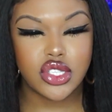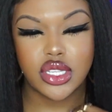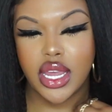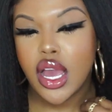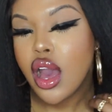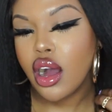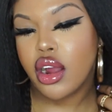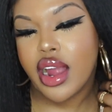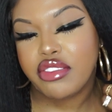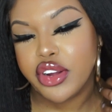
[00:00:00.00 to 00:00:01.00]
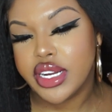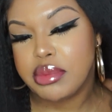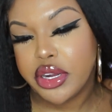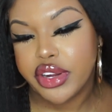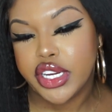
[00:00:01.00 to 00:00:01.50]
so like our African
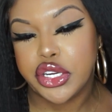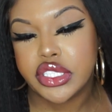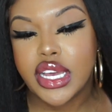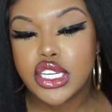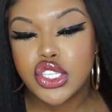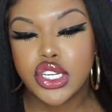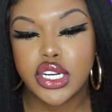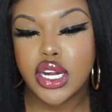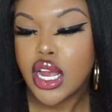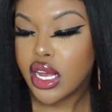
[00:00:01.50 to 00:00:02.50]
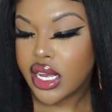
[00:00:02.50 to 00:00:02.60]
American hair texture.